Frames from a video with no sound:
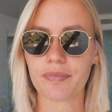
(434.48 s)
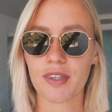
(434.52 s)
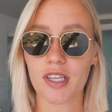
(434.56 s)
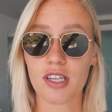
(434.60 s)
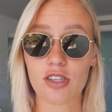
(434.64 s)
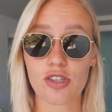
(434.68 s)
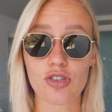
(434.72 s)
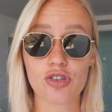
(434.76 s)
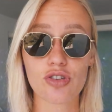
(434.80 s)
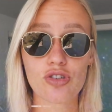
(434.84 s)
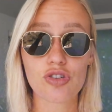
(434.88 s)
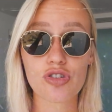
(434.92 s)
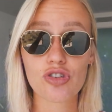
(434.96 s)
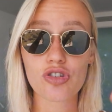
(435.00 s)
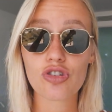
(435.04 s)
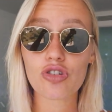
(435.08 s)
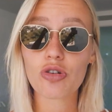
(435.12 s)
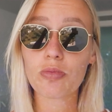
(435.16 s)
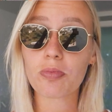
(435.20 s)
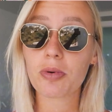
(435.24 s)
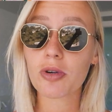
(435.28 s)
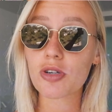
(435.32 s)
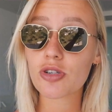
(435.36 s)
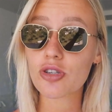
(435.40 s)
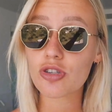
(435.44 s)
it's
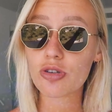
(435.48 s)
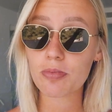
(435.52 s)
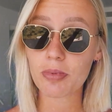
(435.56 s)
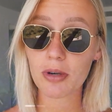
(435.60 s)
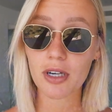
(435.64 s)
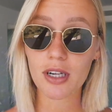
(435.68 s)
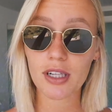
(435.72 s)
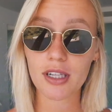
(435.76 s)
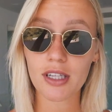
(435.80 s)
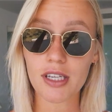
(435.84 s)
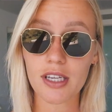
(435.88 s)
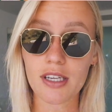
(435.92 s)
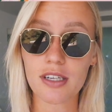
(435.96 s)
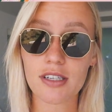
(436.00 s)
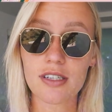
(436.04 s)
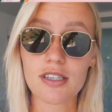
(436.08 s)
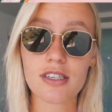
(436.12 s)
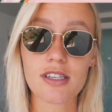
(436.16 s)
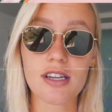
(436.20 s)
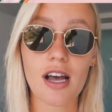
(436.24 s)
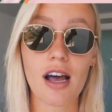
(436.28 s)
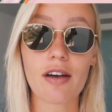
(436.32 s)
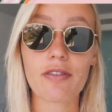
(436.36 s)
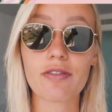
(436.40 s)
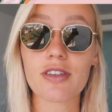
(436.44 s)
super, super clean. The
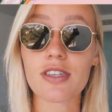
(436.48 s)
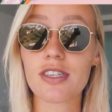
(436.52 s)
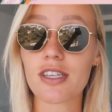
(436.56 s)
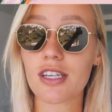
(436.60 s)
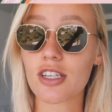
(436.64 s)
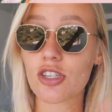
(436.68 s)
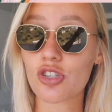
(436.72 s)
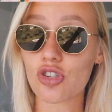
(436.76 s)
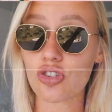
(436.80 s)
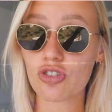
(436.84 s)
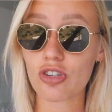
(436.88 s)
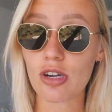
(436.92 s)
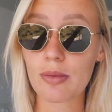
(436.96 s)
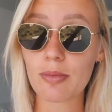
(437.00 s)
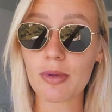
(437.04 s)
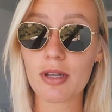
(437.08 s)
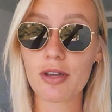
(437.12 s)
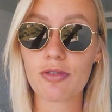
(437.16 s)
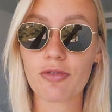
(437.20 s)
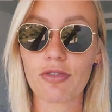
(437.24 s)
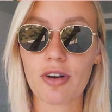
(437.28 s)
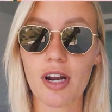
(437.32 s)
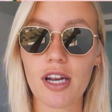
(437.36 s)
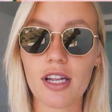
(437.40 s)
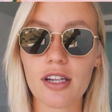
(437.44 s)
staff is
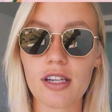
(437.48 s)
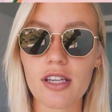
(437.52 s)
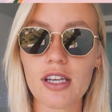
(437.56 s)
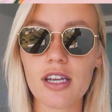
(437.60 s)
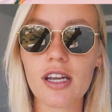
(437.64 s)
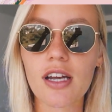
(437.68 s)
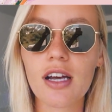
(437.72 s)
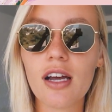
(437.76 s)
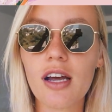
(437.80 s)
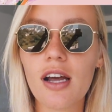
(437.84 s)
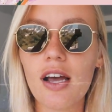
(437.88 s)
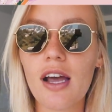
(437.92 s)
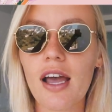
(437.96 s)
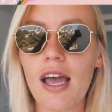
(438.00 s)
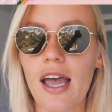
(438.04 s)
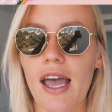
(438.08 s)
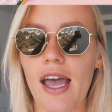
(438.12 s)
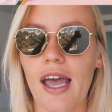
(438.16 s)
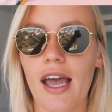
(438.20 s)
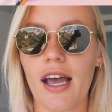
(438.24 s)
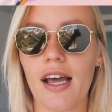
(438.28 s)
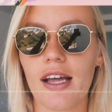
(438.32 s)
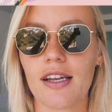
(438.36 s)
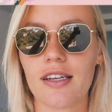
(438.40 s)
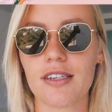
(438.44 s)
extremely friendly,
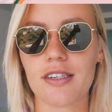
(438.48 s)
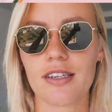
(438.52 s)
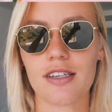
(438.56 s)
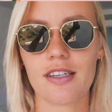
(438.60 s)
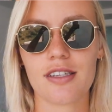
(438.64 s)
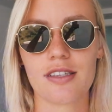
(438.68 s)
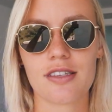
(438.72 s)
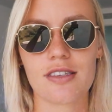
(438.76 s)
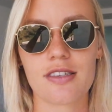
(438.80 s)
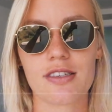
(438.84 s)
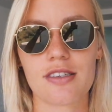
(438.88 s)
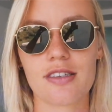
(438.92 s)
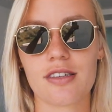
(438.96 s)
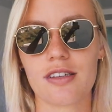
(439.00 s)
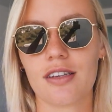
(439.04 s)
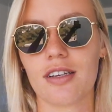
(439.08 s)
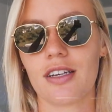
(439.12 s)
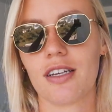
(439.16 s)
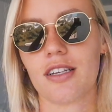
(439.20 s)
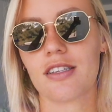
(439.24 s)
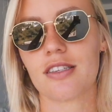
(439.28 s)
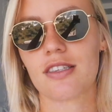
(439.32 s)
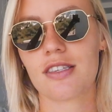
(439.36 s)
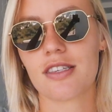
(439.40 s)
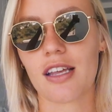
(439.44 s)
and it's
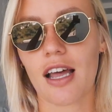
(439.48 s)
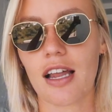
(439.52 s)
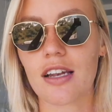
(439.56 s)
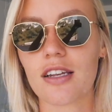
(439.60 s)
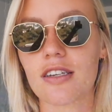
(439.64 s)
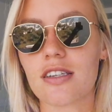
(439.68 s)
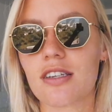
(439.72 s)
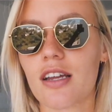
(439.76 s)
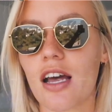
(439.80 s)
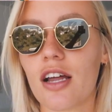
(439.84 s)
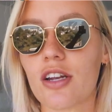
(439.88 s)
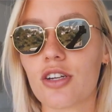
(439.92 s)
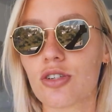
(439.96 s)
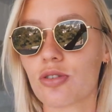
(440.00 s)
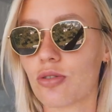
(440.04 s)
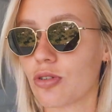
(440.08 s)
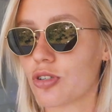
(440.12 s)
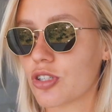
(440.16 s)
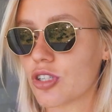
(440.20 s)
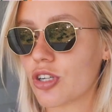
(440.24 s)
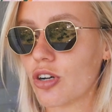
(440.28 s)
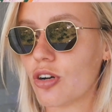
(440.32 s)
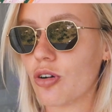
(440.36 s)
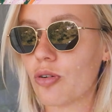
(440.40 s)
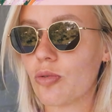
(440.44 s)
in Sant
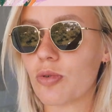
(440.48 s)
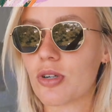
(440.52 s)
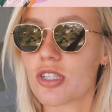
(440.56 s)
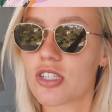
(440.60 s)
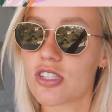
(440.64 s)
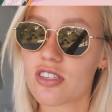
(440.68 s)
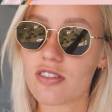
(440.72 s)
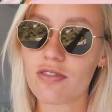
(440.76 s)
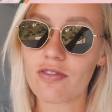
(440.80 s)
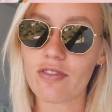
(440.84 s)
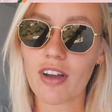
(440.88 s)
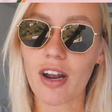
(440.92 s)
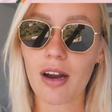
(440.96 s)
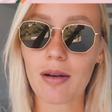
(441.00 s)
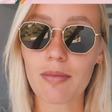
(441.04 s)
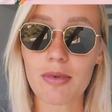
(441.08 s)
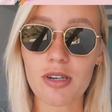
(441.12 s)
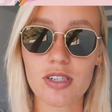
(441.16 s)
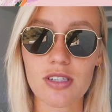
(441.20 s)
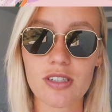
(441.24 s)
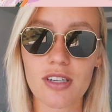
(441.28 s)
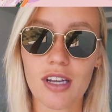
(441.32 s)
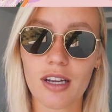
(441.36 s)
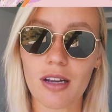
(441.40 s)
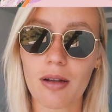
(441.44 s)
Antonio, which is very
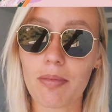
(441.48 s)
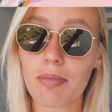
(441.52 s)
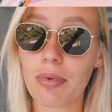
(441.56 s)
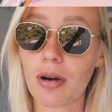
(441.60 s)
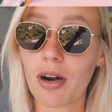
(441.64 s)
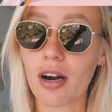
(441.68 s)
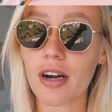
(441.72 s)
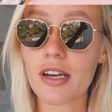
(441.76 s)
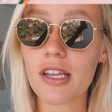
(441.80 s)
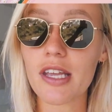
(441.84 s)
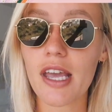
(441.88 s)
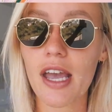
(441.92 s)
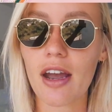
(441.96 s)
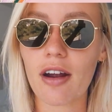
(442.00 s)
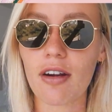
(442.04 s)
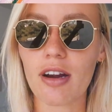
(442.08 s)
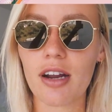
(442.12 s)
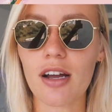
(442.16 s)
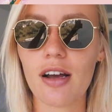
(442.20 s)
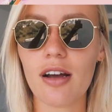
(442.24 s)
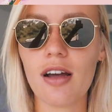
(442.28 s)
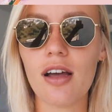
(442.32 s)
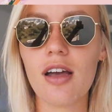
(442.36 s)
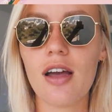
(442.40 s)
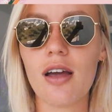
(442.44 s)
much like a party
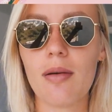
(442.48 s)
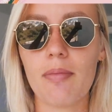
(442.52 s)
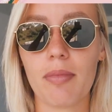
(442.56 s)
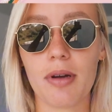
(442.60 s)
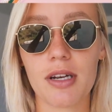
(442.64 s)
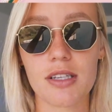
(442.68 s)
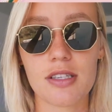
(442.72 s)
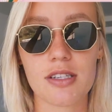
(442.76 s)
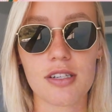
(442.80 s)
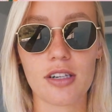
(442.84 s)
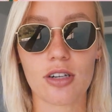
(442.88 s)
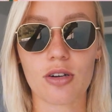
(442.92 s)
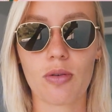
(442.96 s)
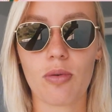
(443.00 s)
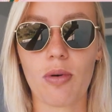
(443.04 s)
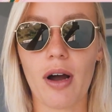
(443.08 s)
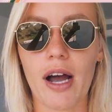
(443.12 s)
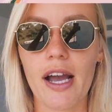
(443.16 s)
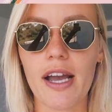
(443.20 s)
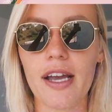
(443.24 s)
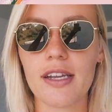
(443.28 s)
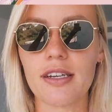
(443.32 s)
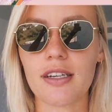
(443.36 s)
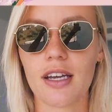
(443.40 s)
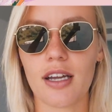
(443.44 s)
area, but it's still
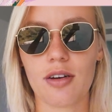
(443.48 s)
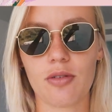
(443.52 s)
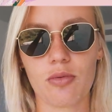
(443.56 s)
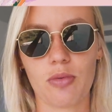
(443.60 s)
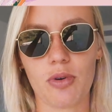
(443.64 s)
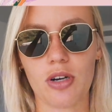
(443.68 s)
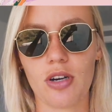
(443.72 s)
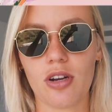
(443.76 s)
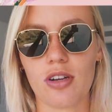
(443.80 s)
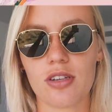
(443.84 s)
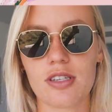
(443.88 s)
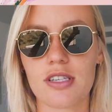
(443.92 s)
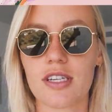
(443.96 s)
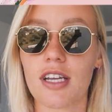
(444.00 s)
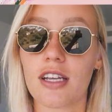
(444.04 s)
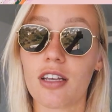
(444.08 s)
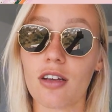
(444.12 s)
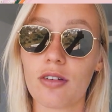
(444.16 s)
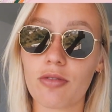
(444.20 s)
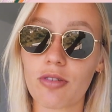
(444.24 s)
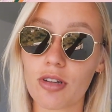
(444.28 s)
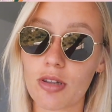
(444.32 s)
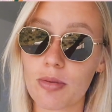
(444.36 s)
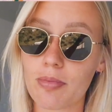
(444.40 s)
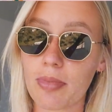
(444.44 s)
quiet. And we're not staying
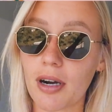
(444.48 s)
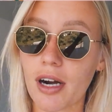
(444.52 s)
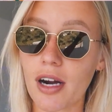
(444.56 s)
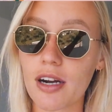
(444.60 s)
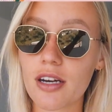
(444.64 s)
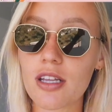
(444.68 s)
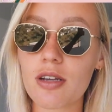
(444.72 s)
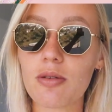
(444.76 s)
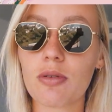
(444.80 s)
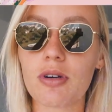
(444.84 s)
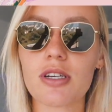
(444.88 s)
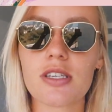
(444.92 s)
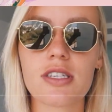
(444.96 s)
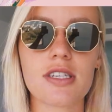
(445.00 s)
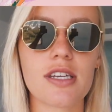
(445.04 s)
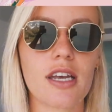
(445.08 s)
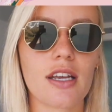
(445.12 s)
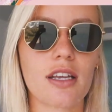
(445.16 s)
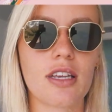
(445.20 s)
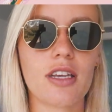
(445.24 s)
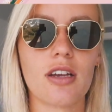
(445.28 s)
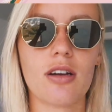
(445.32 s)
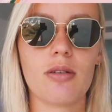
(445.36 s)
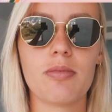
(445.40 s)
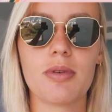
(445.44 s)
here for the party, we're
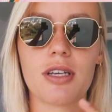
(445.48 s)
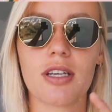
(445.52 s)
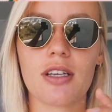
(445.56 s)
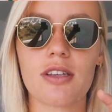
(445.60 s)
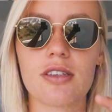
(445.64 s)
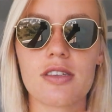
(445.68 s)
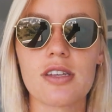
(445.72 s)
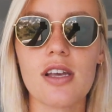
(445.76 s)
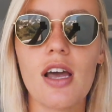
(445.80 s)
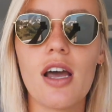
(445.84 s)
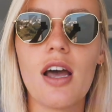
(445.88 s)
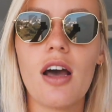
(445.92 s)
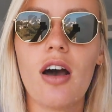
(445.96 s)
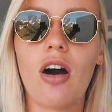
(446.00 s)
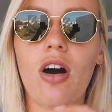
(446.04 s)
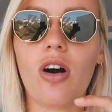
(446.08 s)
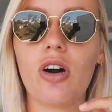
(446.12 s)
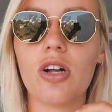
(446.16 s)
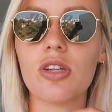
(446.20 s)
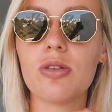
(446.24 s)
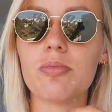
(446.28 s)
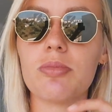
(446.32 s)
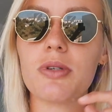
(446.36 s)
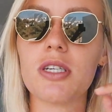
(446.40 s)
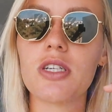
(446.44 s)
staying here because
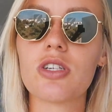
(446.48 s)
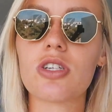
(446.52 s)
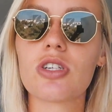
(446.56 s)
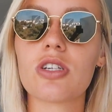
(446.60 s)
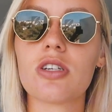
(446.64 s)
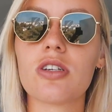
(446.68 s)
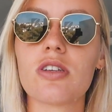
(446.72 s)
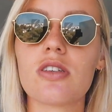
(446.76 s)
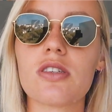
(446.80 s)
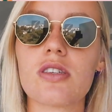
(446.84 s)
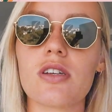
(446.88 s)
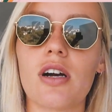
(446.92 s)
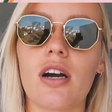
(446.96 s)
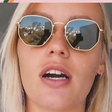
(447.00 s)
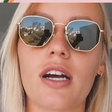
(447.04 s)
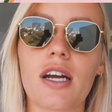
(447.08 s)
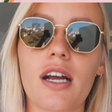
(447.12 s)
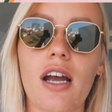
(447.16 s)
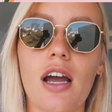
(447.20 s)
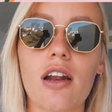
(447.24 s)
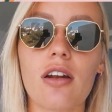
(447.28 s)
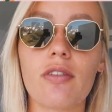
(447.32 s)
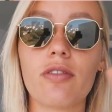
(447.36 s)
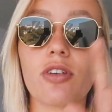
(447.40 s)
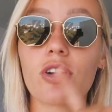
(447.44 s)
all the beaches are
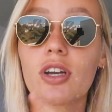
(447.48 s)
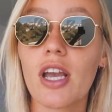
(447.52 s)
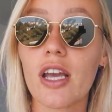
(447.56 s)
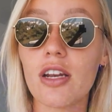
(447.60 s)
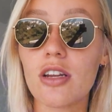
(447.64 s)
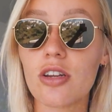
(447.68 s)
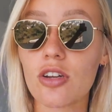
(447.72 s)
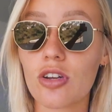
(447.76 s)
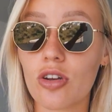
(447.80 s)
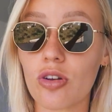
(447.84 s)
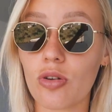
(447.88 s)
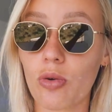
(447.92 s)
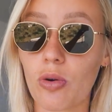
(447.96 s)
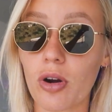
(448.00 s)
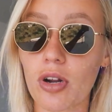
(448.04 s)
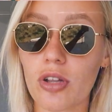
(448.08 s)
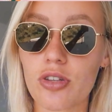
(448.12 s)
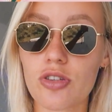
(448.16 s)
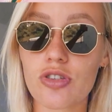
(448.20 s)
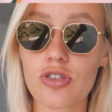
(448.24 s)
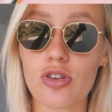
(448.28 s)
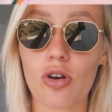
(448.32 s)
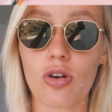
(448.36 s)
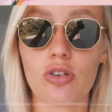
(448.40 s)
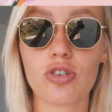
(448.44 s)
kind of located in the
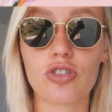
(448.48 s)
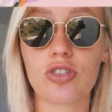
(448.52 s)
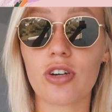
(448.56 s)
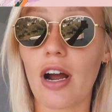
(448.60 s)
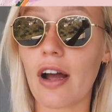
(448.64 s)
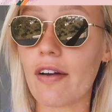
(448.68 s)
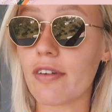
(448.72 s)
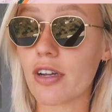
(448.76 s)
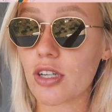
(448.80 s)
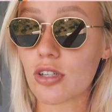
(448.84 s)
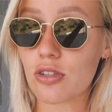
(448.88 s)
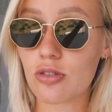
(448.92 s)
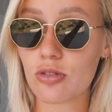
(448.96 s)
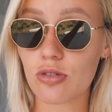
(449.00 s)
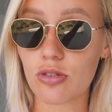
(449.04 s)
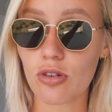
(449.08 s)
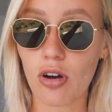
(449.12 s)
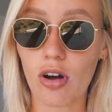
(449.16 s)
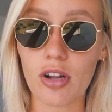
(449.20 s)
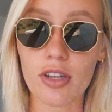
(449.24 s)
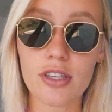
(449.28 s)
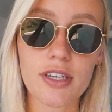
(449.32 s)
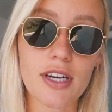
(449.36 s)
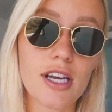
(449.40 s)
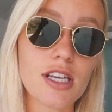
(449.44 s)
north, so driving to
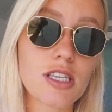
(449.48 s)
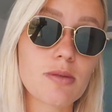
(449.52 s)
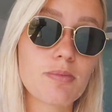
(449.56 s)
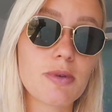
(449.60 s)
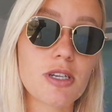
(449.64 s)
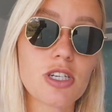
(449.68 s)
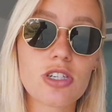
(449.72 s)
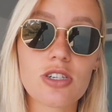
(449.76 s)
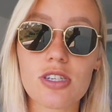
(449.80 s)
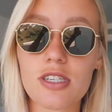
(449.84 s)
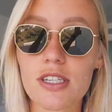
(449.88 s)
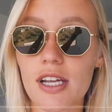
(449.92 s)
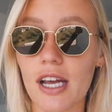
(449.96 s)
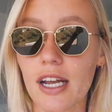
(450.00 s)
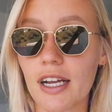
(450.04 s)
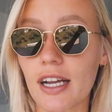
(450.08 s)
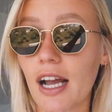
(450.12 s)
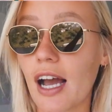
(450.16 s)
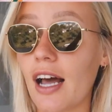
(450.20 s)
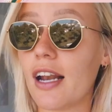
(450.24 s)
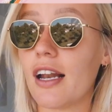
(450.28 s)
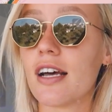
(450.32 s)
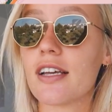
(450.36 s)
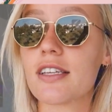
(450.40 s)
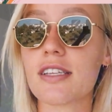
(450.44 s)
all the nice beaches like
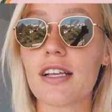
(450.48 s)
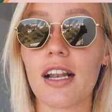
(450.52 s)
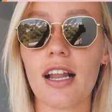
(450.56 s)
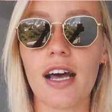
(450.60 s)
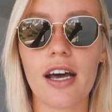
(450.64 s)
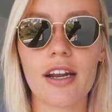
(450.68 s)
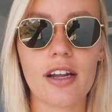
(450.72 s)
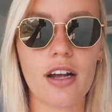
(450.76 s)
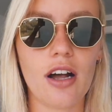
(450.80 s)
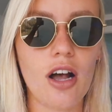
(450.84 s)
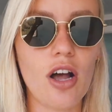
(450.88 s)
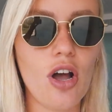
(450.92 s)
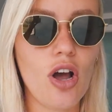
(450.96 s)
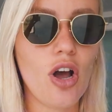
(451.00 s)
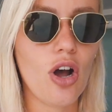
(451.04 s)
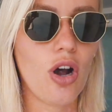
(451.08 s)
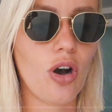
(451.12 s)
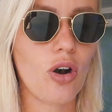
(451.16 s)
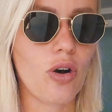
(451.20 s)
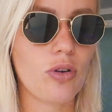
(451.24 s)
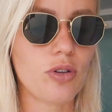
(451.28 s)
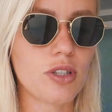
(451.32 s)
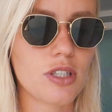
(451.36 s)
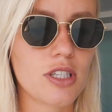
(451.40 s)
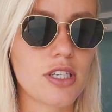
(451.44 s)
Cala Salada
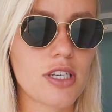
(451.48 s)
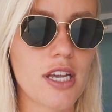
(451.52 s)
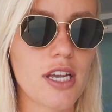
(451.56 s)
only